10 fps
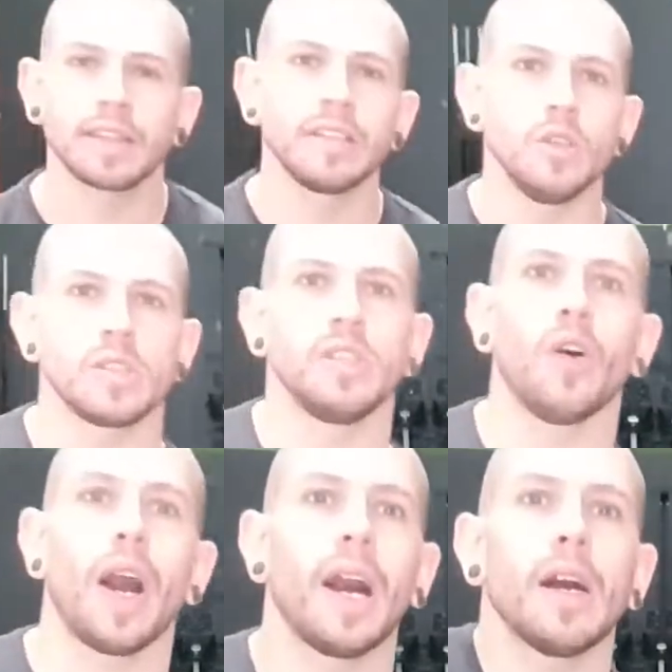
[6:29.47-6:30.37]
than using
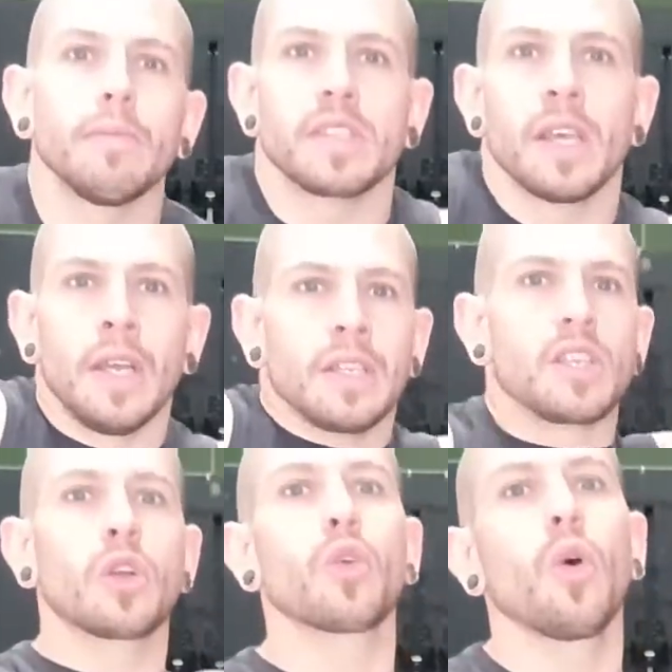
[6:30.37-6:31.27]
your arms
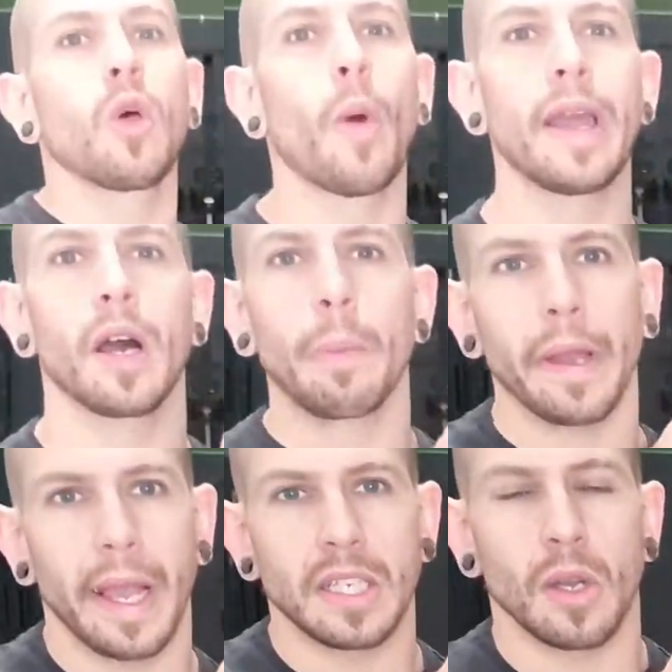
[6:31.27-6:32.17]
to crawl the weight up
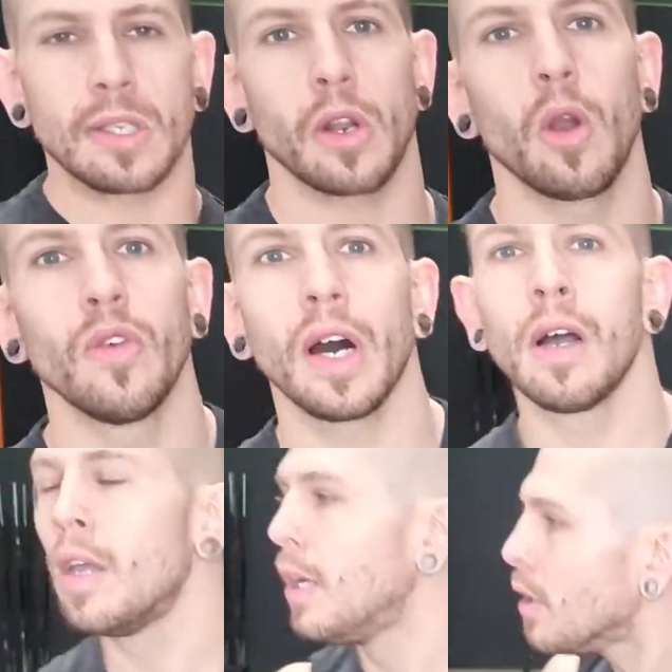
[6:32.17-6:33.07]
and toss it over.
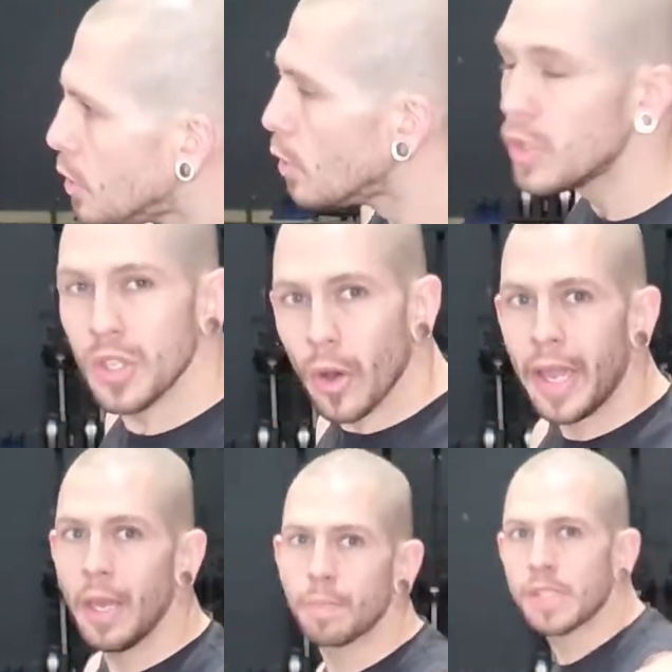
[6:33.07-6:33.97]
Use your
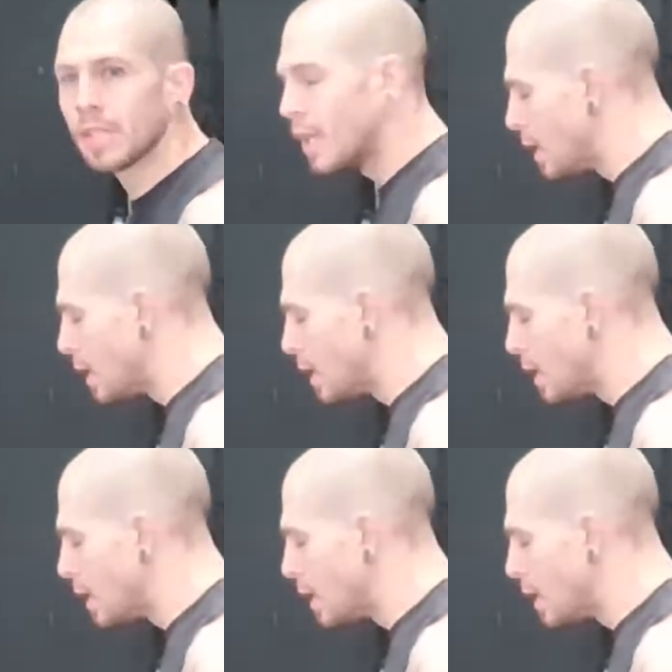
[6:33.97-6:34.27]
hips,